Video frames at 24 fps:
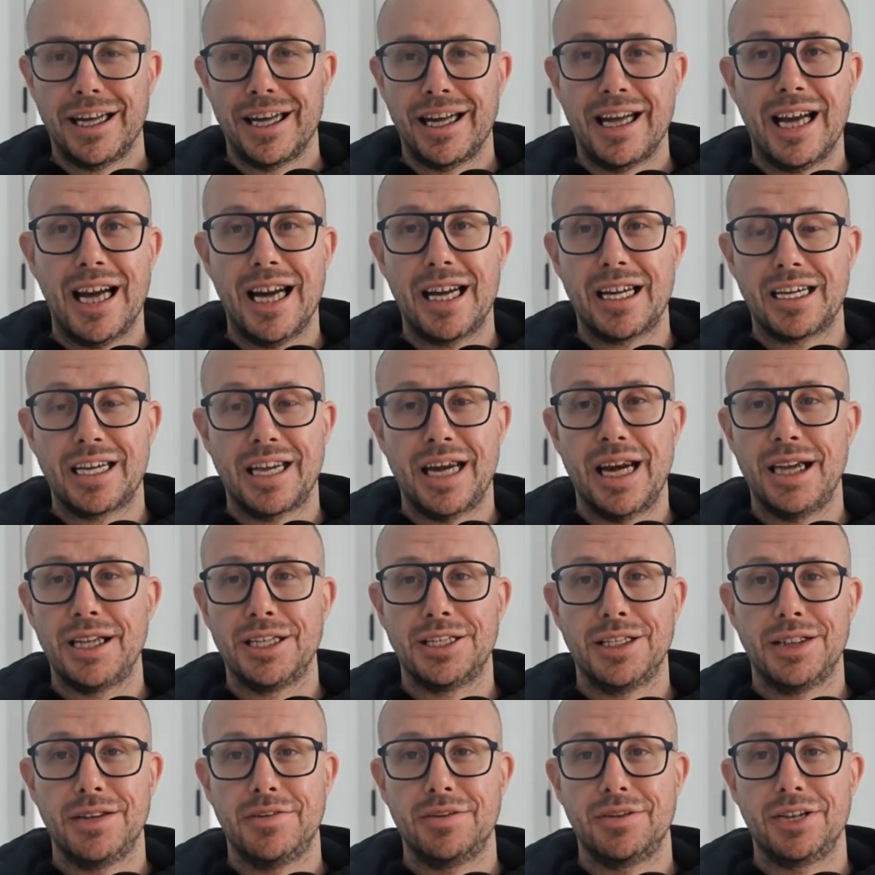an
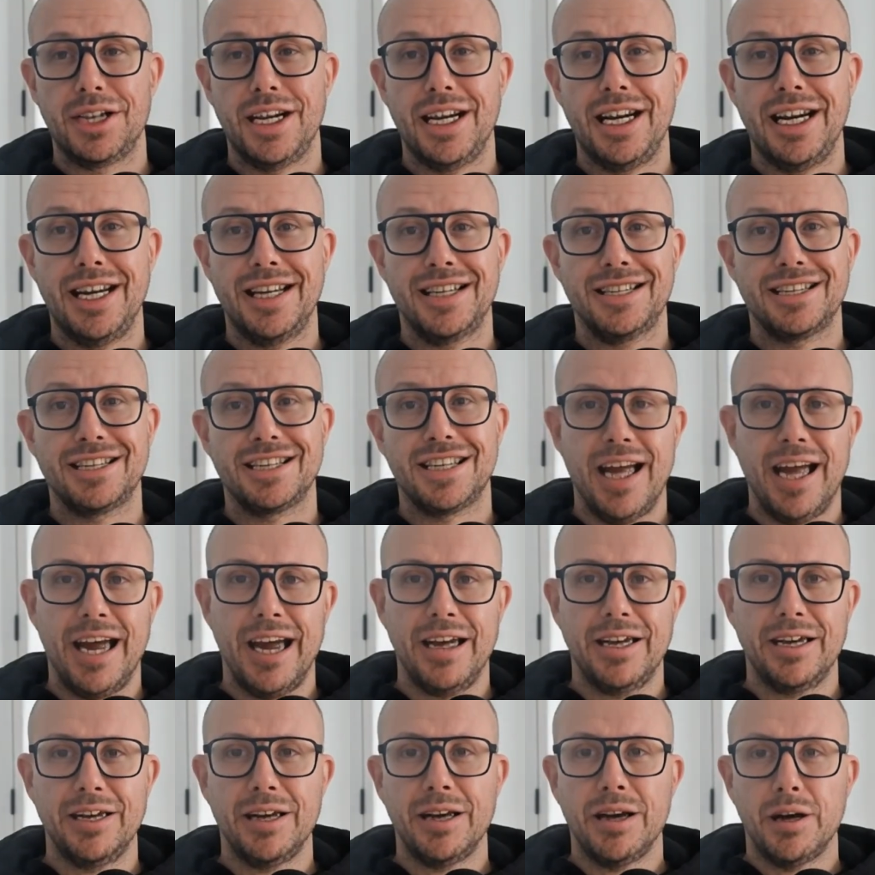allocation of shares.
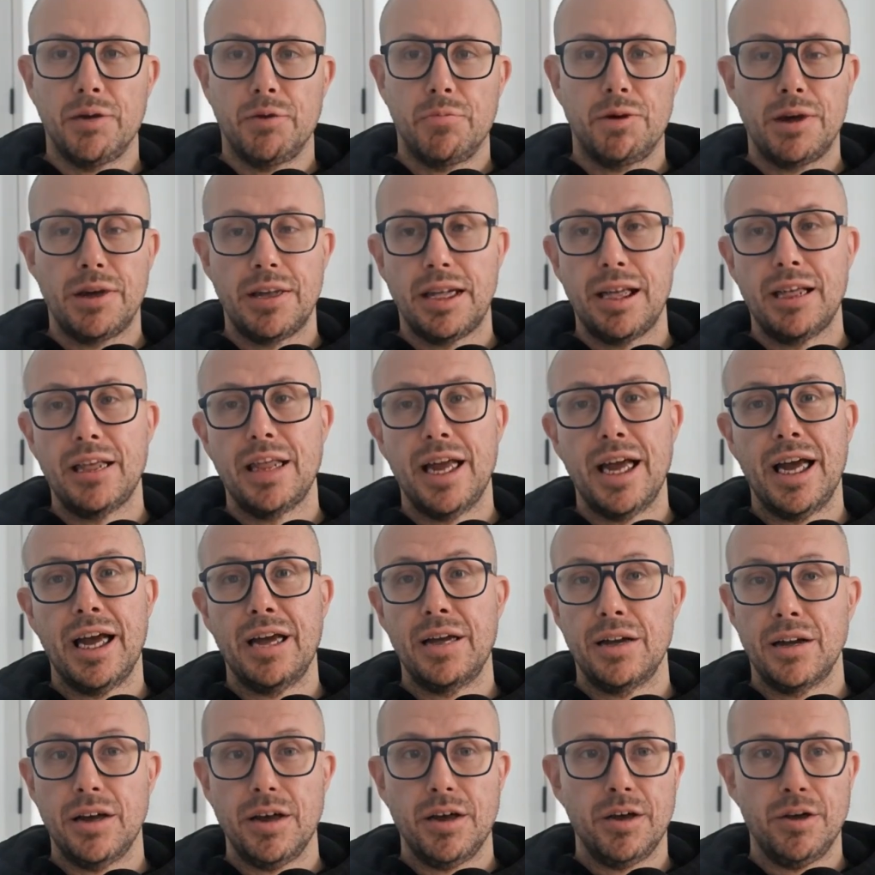And within that,
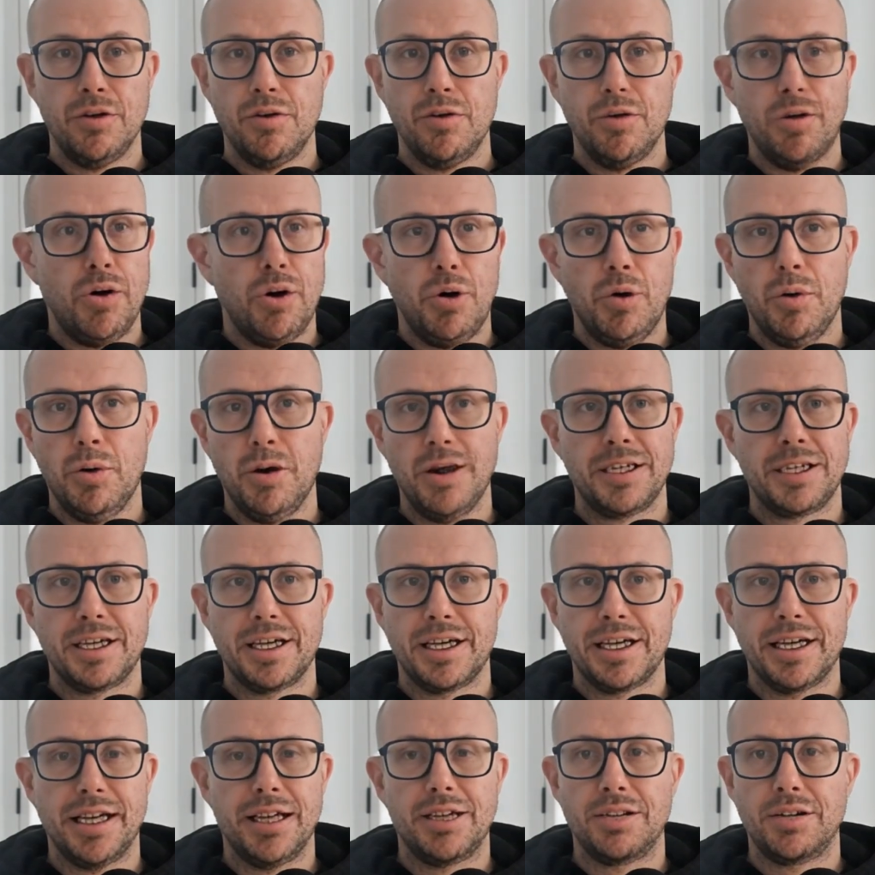you're always going
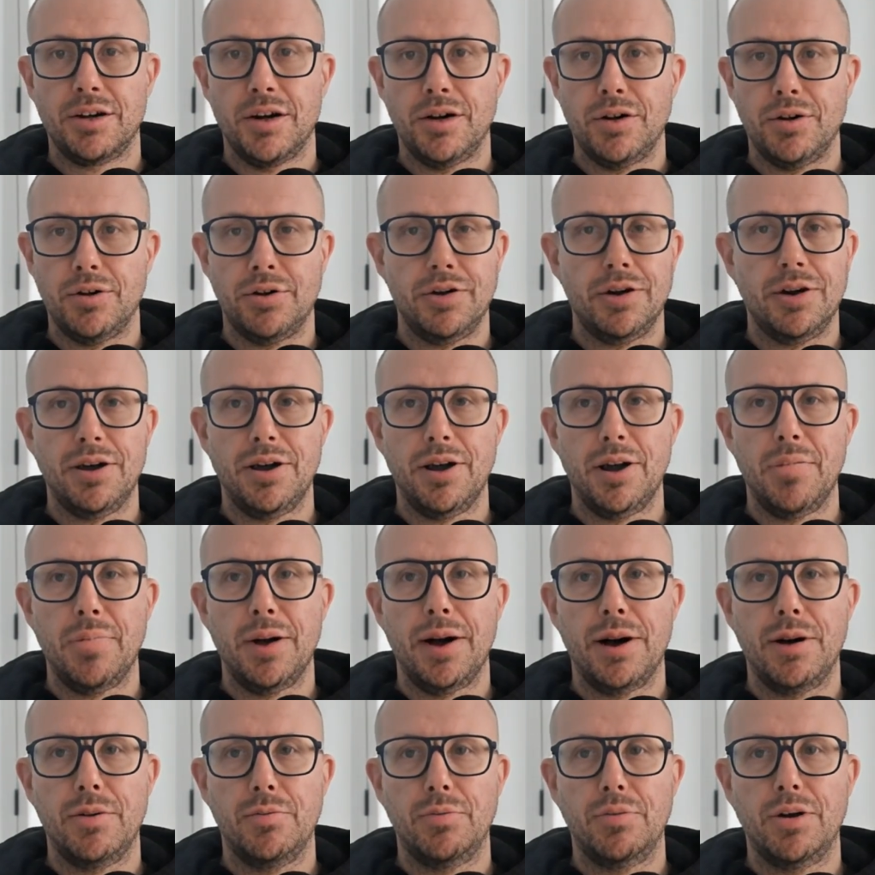to get diluted no
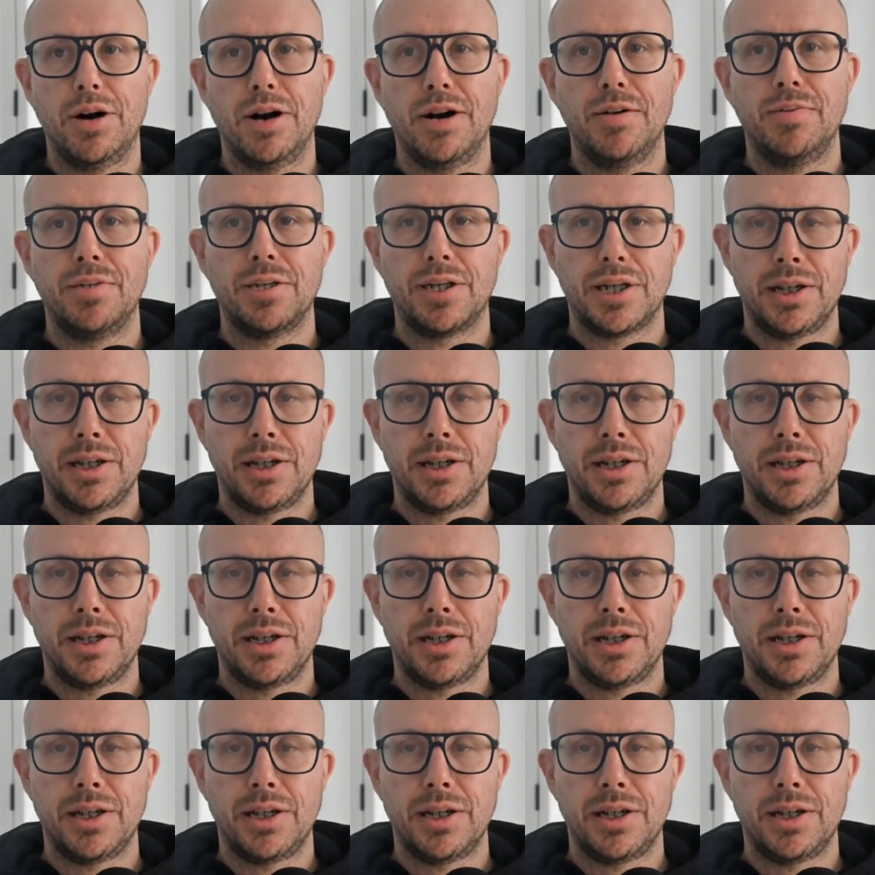matter what.